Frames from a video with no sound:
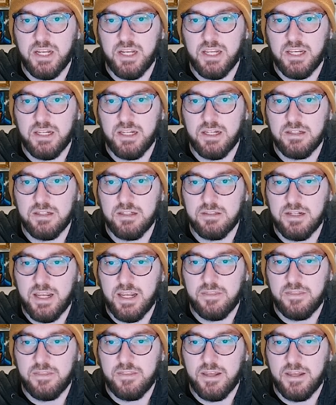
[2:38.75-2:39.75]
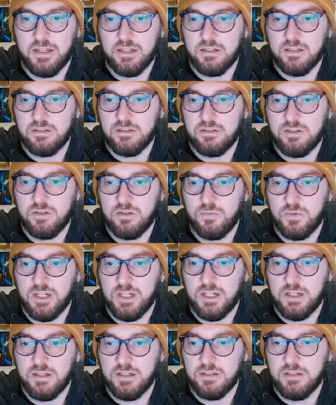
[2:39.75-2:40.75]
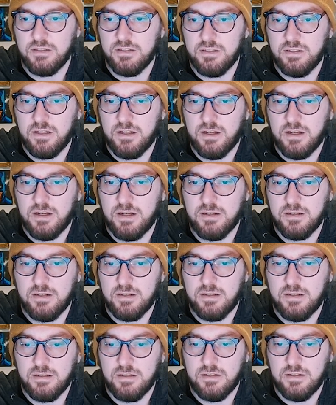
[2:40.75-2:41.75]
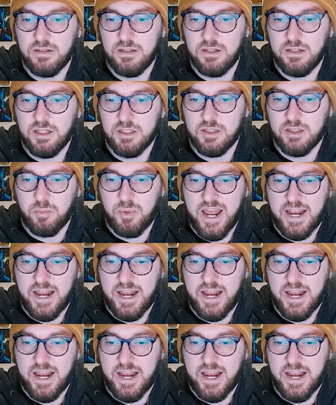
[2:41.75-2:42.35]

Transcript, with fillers: and then doing uh, the packing.